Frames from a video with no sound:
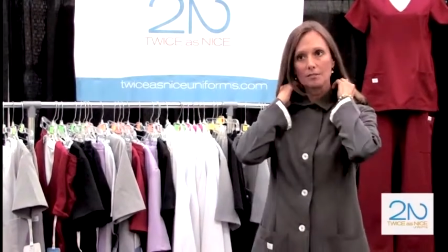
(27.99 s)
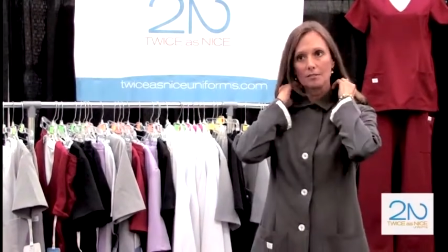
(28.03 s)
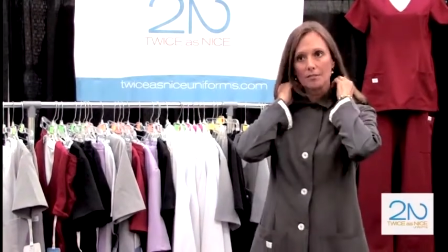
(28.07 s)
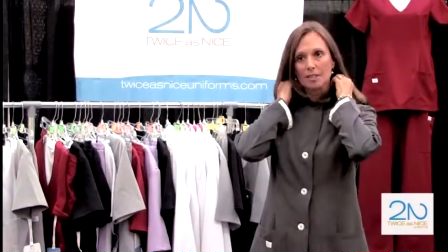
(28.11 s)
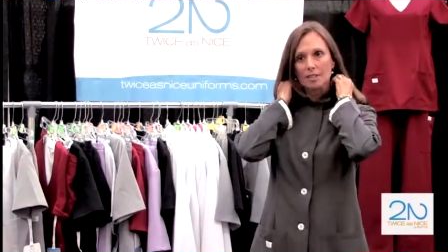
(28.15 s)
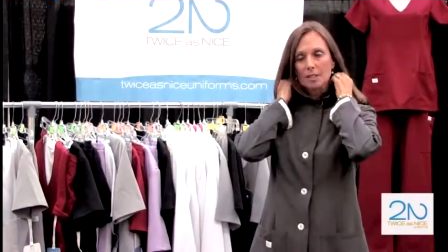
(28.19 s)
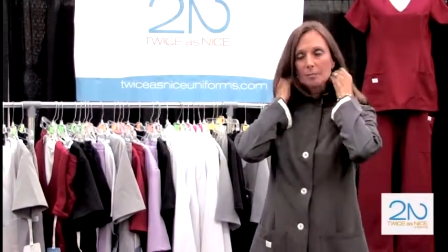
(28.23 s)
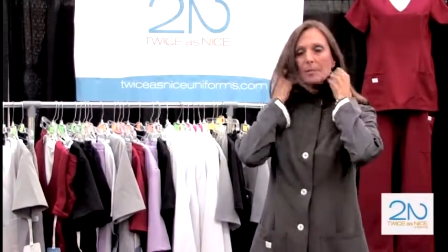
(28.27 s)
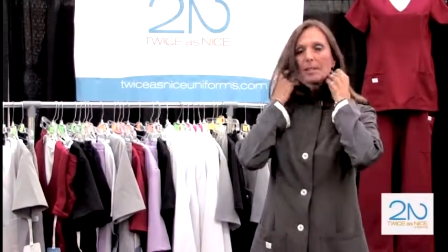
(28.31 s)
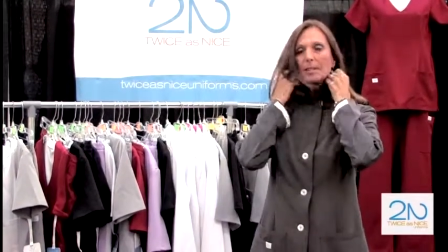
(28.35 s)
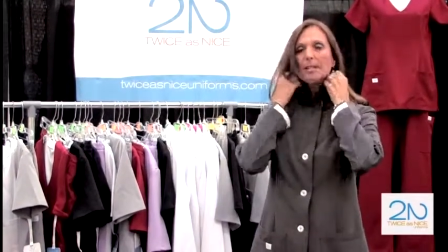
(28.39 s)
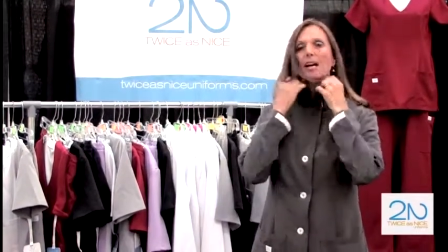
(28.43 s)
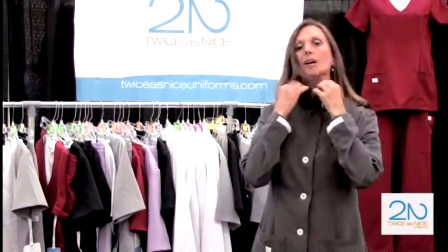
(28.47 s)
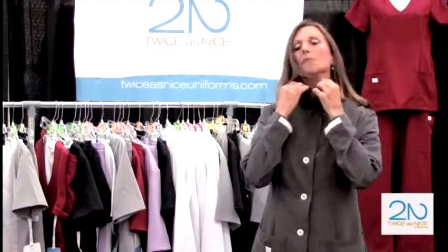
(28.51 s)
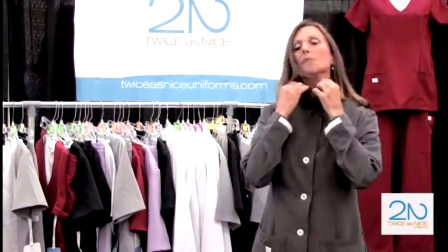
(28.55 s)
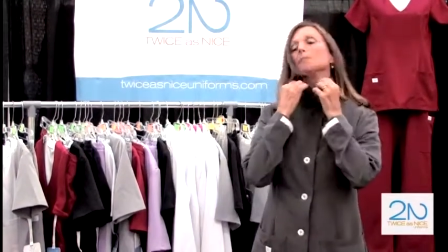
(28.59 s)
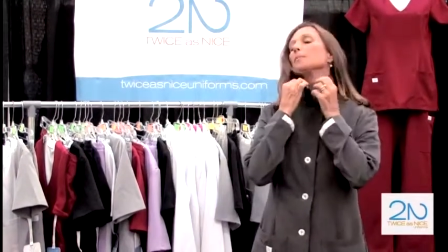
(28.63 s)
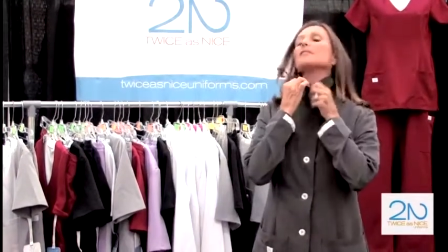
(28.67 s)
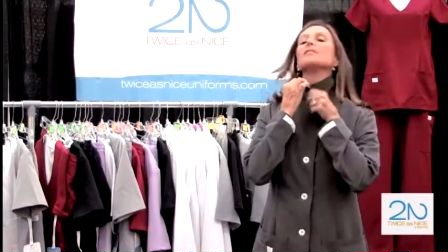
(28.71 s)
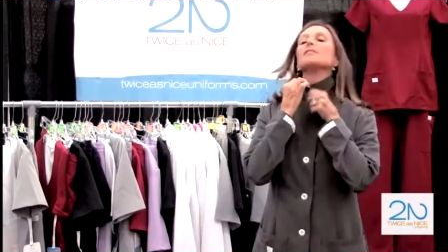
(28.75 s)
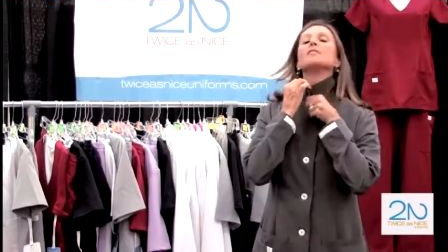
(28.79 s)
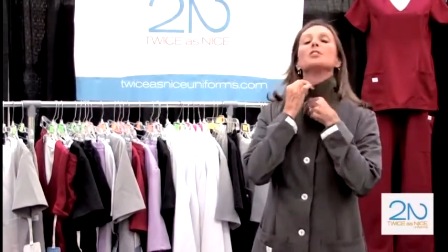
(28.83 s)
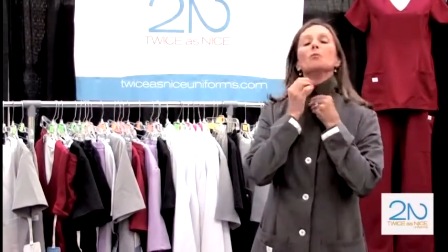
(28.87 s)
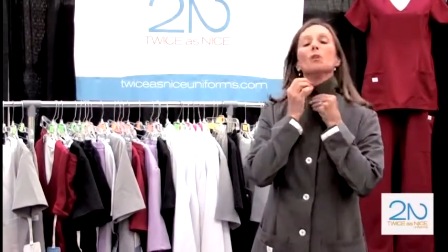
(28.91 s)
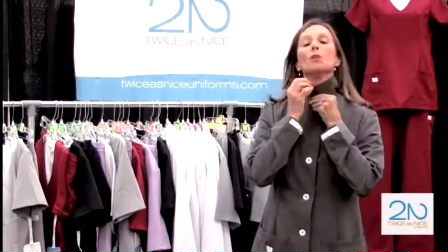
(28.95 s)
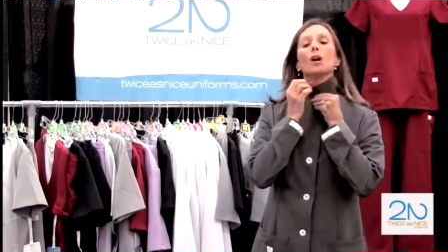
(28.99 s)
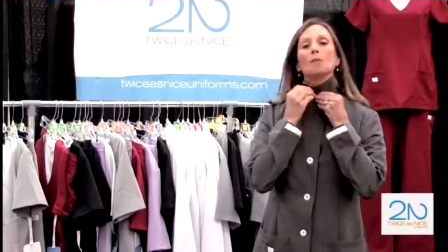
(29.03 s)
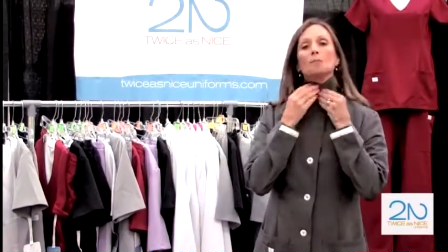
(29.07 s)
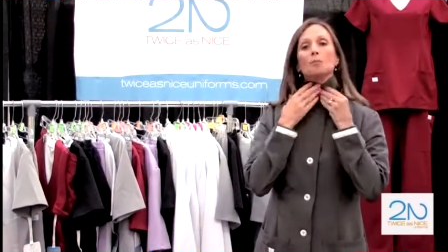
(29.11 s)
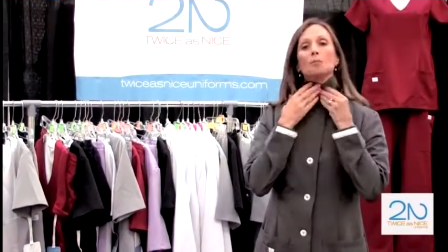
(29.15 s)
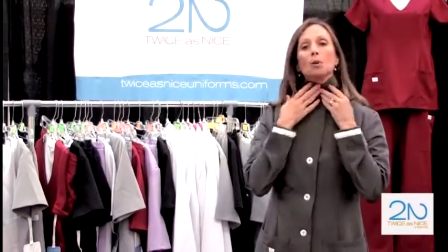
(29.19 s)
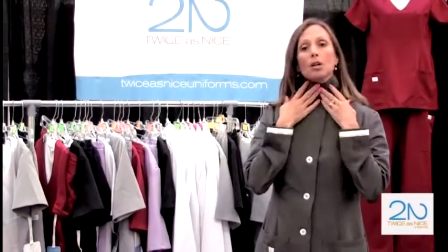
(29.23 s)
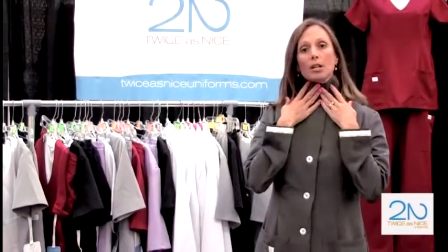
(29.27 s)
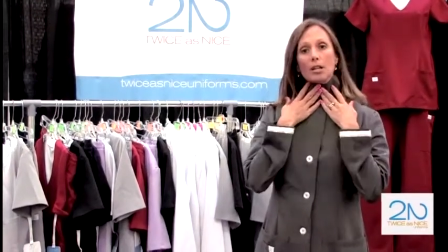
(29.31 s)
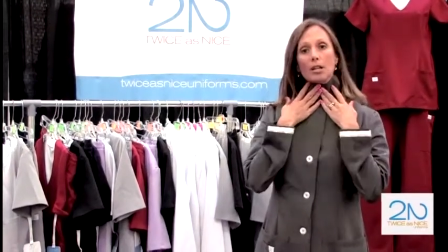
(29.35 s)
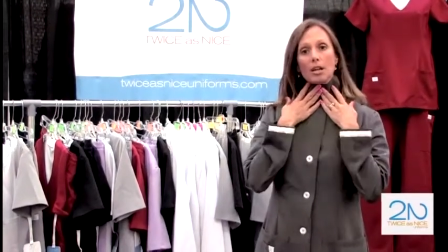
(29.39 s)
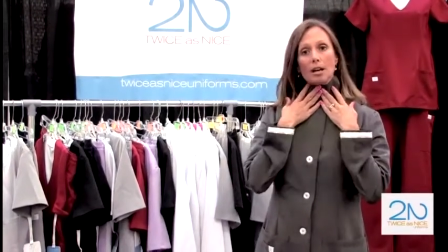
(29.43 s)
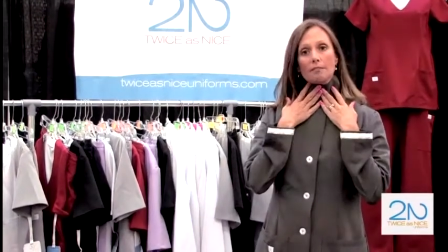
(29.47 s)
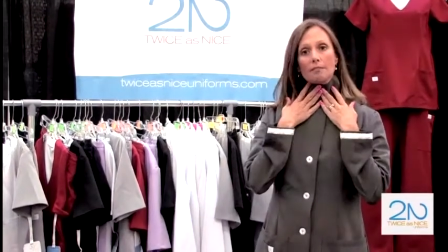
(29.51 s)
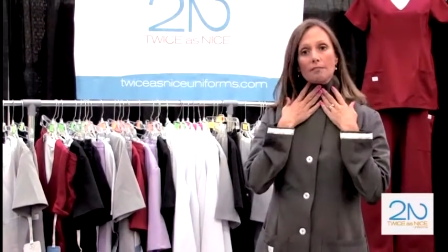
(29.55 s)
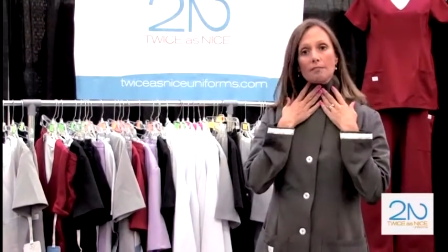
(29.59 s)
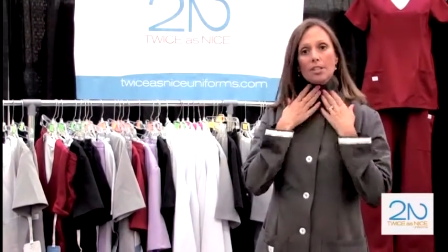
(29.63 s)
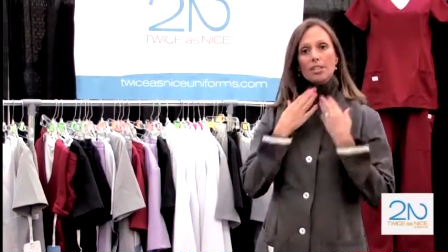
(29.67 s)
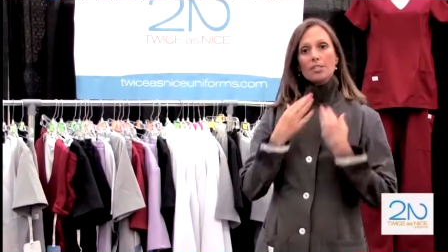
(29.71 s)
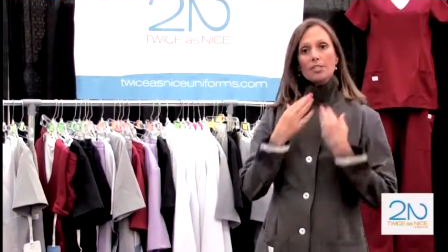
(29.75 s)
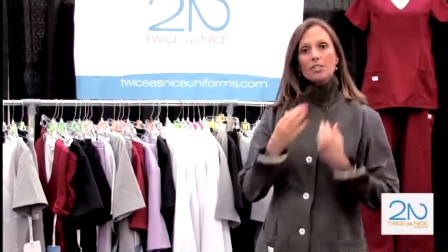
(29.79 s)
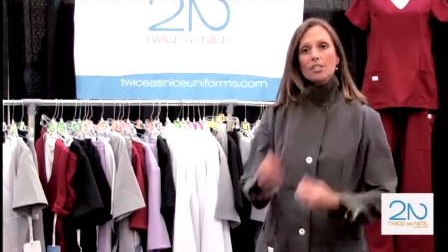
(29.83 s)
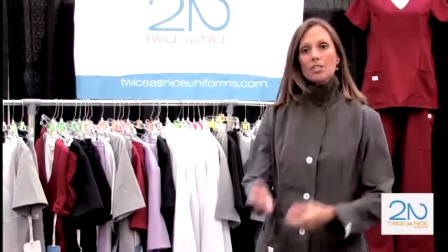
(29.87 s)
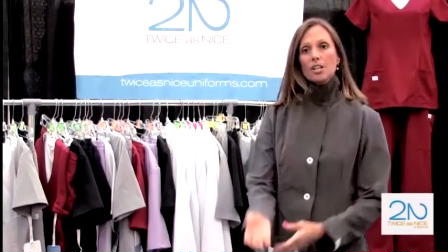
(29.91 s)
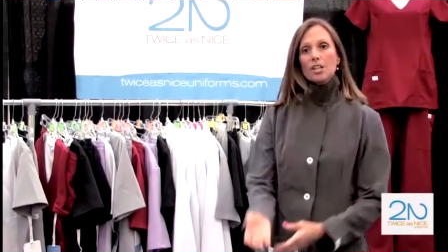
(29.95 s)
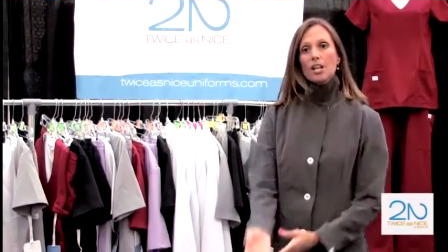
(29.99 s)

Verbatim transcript: flip it up if you want more coverage.